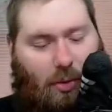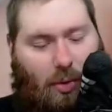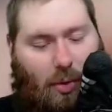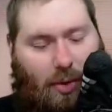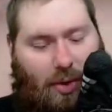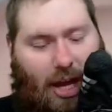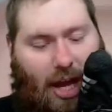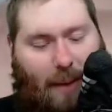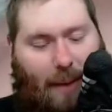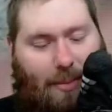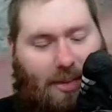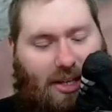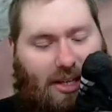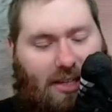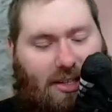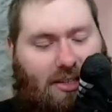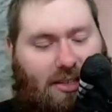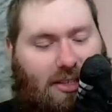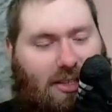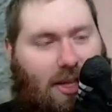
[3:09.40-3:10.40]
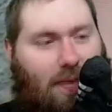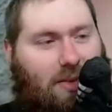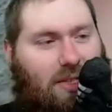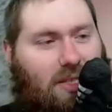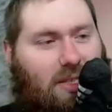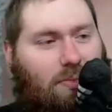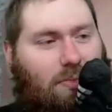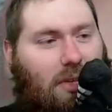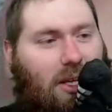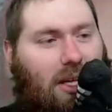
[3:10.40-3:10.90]
But what would happen is they would
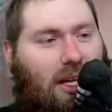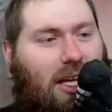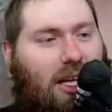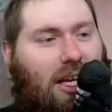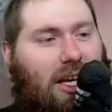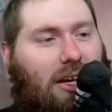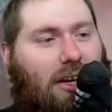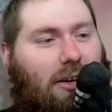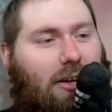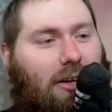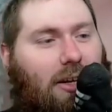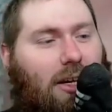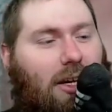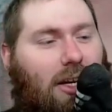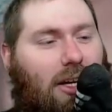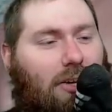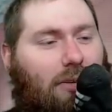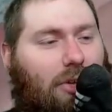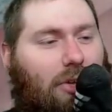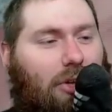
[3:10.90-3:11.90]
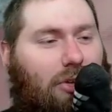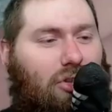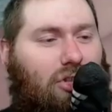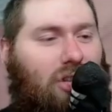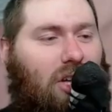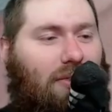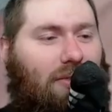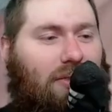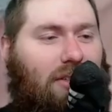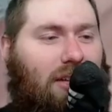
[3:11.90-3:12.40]
split here. When you
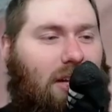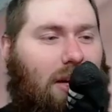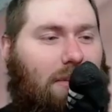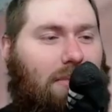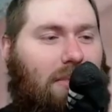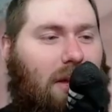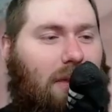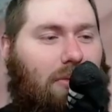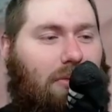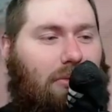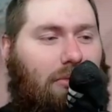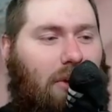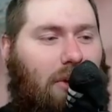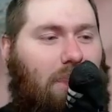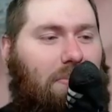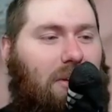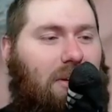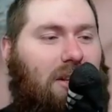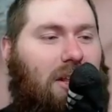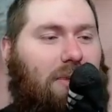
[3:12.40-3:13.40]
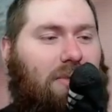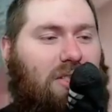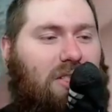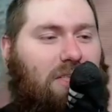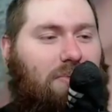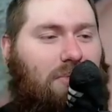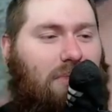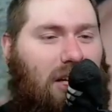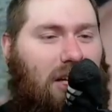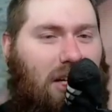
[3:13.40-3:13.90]
shuffle them, they would rip and they would
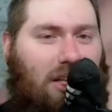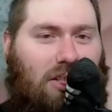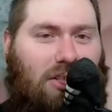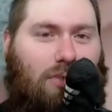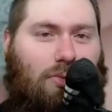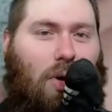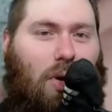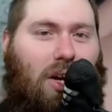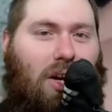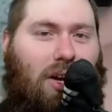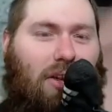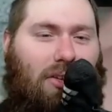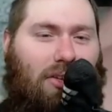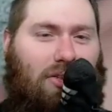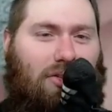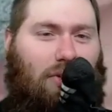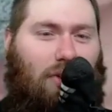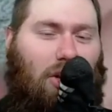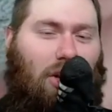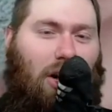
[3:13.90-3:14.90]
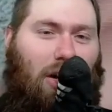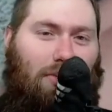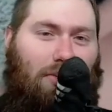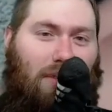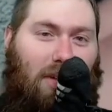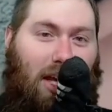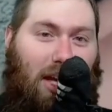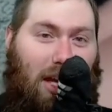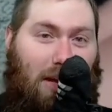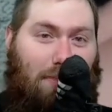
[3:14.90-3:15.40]
split into one another. So a card
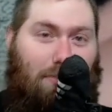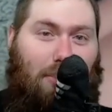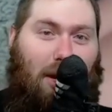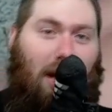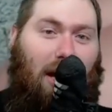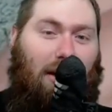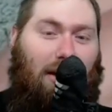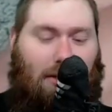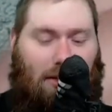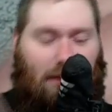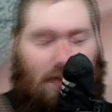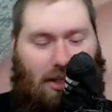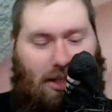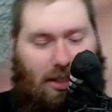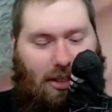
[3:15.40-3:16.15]
would like impale.